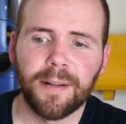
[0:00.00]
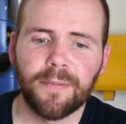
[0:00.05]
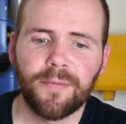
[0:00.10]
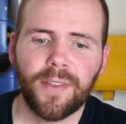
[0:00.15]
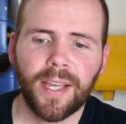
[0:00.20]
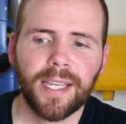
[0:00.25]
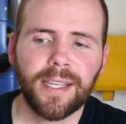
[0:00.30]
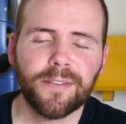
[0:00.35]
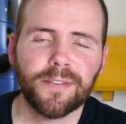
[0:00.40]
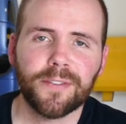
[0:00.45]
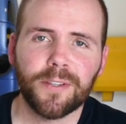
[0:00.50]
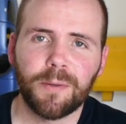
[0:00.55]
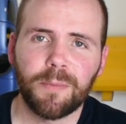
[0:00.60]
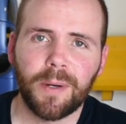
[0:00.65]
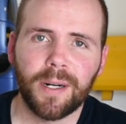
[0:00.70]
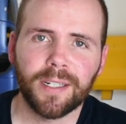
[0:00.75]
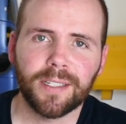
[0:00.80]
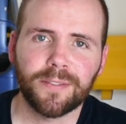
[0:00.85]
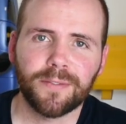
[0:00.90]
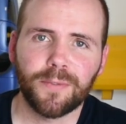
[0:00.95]
Thank you so
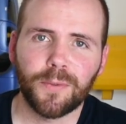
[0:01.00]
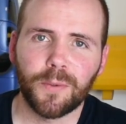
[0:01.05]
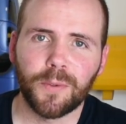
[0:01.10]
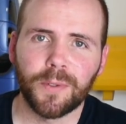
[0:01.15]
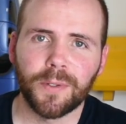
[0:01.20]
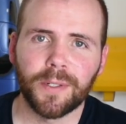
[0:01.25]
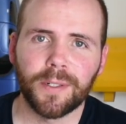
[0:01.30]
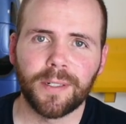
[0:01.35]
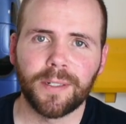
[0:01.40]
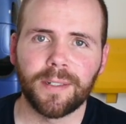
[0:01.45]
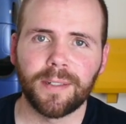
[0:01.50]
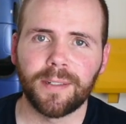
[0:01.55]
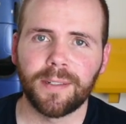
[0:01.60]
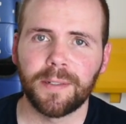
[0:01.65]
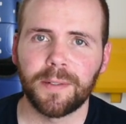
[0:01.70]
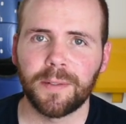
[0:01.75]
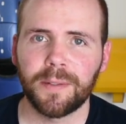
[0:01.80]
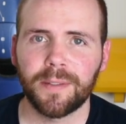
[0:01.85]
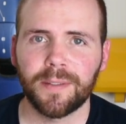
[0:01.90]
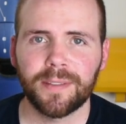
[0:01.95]
much
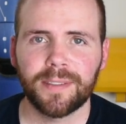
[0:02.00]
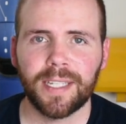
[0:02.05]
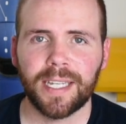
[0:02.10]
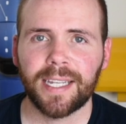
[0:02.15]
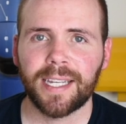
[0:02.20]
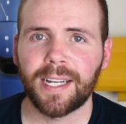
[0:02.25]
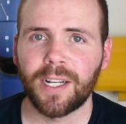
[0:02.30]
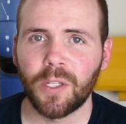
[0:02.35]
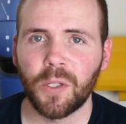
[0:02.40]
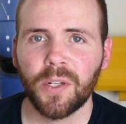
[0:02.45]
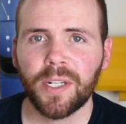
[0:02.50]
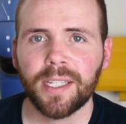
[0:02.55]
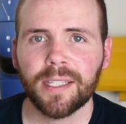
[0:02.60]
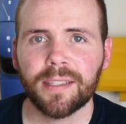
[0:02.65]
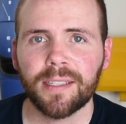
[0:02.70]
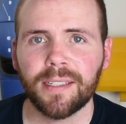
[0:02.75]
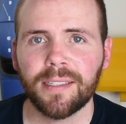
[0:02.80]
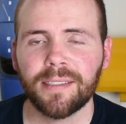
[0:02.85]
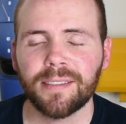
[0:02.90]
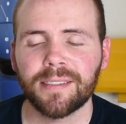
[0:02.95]
for taking a look at
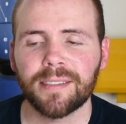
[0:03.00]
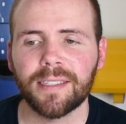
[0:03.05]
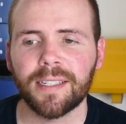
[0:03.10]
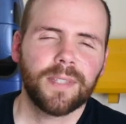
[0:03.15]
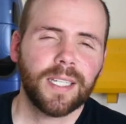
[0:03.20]
this.